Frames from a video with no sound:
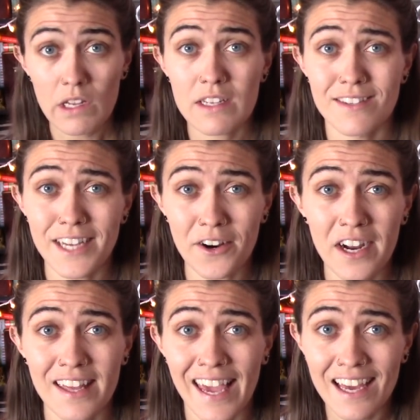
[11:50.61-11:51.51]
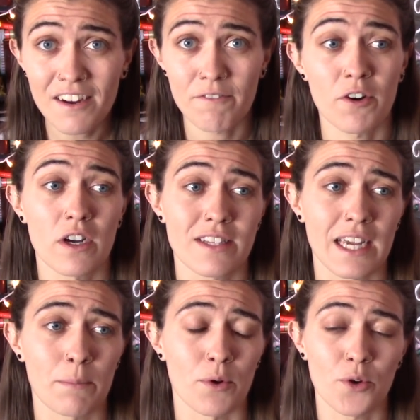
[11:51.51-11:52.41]
Sarah Cannon, for
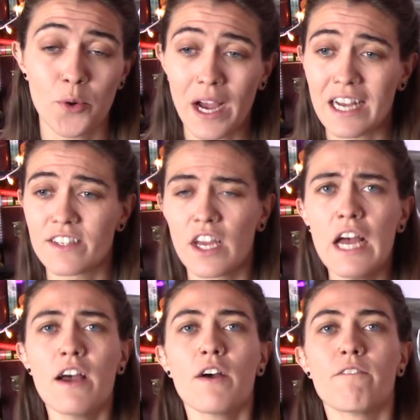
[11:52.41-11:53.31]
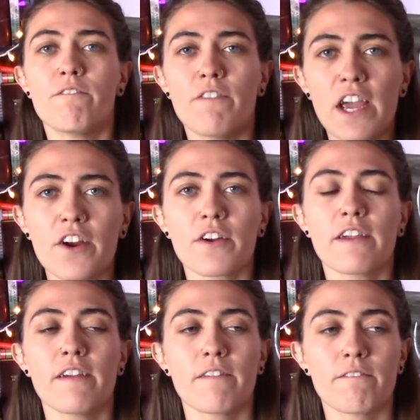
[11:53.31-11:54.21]
example, who has
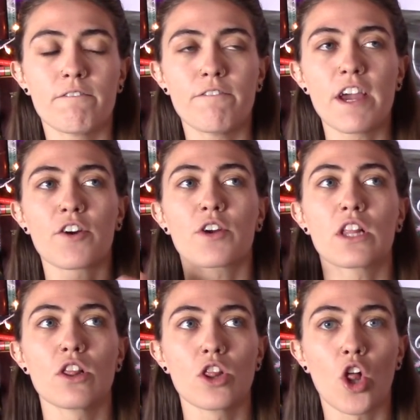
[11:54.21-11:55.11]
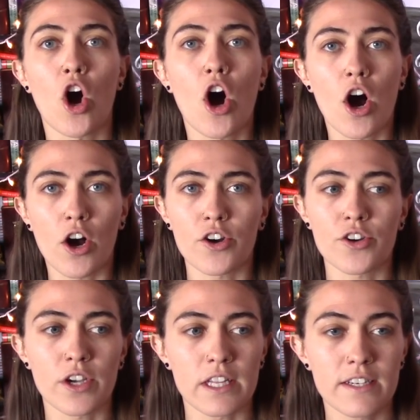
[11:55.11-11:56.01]
very, very
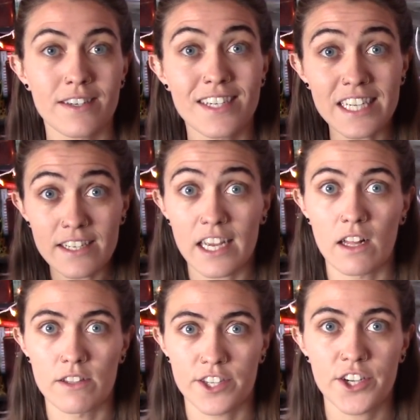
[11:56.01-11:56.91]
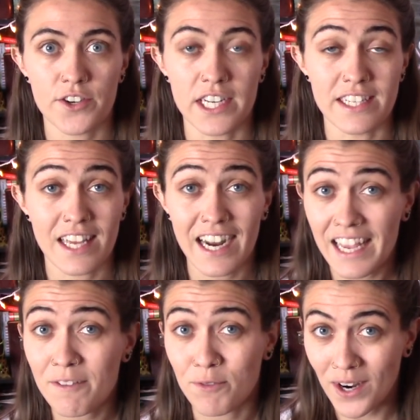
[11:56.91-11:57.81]
long, detailed series. And I
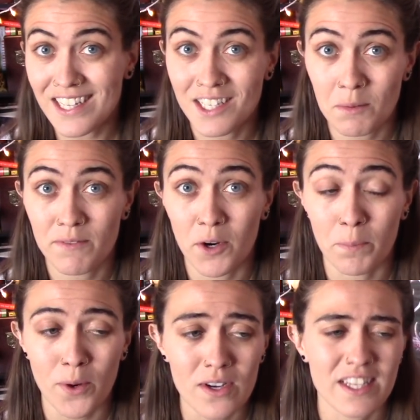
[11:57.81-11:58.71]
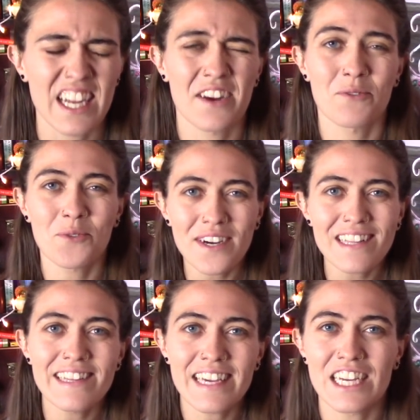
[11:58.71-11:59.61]
have read some of her books and I
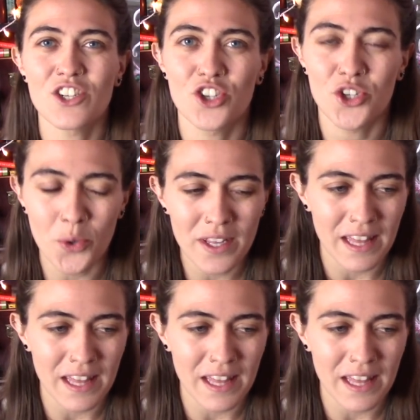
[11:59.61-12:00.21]
really enjoy